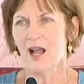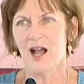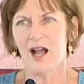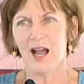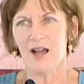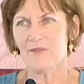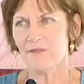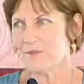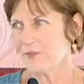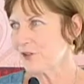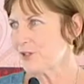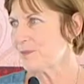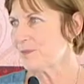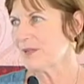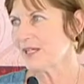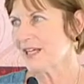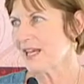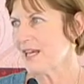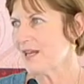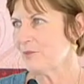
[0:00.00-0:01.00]
I first
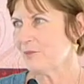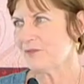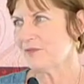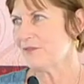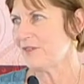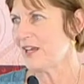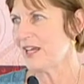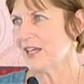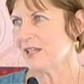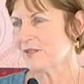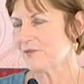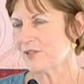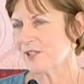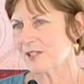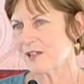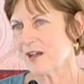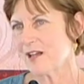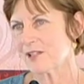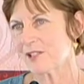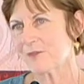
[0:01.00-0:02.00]
became a fan of
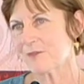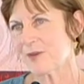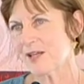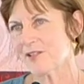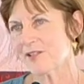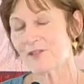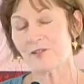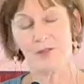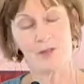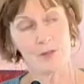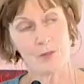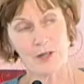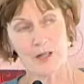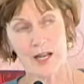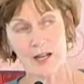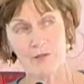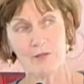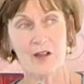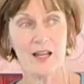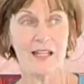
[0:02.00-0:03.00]
Scott Spencer's when
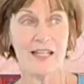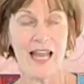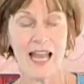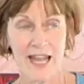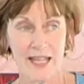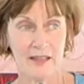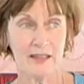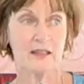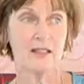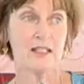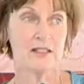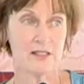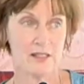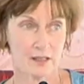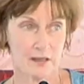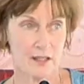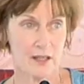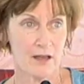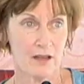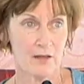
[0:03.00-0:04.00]
I read Endless
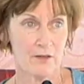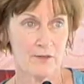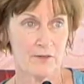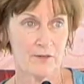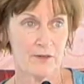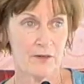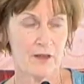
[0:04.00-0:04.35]
Love,